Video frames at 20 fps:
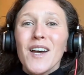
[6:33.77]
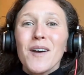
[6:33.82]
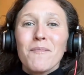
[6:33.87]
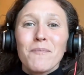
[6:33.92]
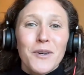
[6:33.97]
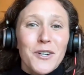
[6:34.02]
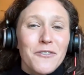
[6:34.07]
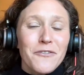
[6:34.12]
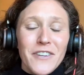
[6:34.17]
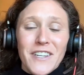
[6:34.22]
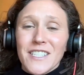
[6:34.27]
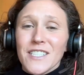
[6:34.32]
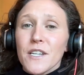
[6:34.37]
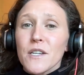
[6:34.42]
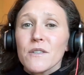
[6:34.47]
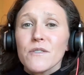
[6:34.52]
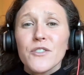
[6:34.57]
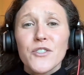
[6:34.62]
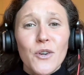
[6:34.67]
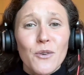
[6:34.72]
Perfect.
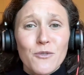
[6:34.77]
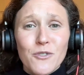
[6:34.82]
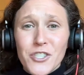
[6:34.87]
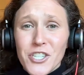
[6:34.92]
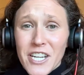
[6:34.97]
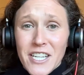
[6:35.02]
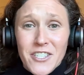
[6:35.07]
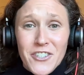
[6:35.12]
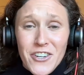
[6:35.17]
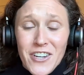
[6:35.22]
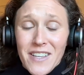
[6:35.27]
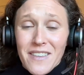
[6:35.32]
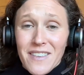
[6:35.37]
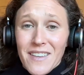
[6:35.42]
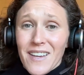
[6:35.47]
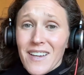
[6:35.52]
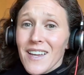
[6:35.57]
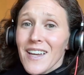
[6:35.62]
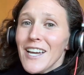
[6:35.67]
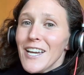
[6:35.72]
Don't change
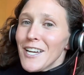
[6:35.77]
anything.